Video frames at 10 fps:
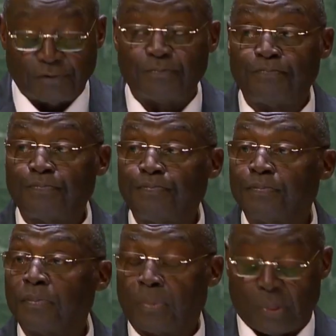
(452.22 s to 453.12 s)
by
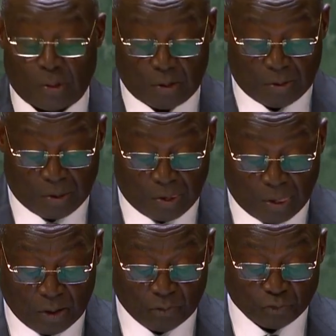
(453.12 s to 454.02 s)
ECOWAS in
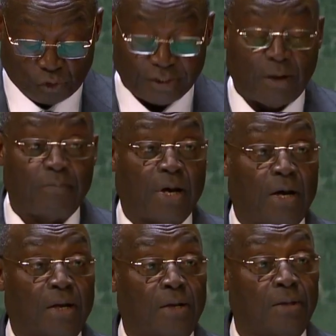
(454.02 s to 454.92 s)
2019,
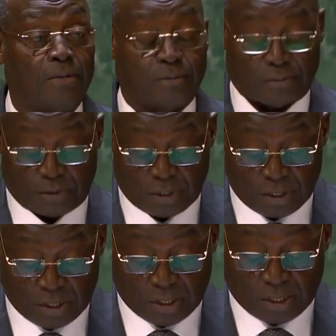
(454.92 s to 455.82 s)
and the
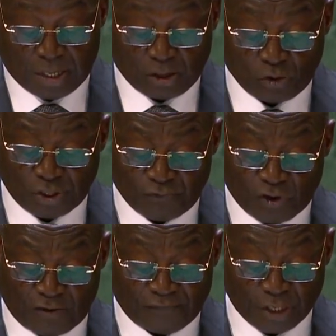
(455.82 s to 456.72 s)
implementation of this has been
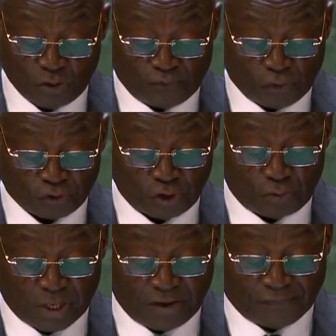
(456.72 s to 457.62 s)
delayed.
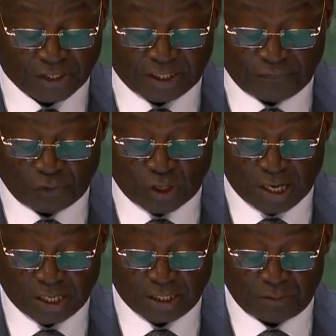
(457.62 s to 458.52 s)
Côte
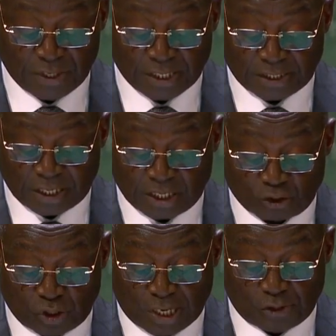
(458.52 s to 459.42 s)
d'Ivoire has been
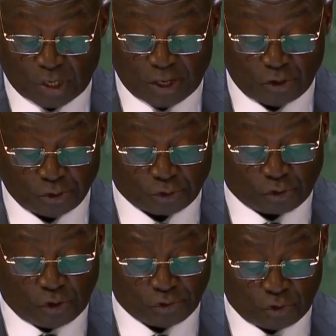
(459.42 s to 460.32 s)
seeing to the
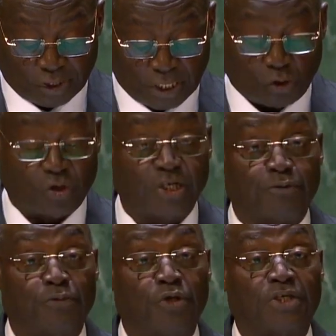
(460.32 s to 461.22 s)
effective
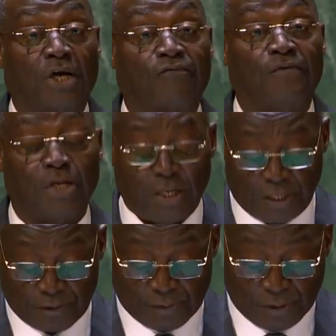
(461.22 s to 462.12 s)
operations of
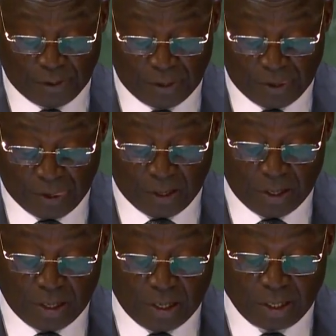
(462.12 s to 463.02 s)
the Jacquesville
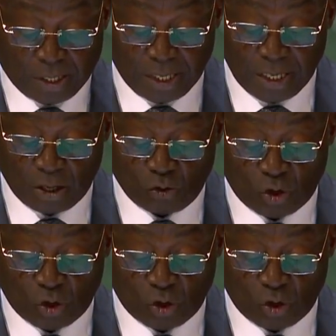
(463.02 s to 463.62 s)
International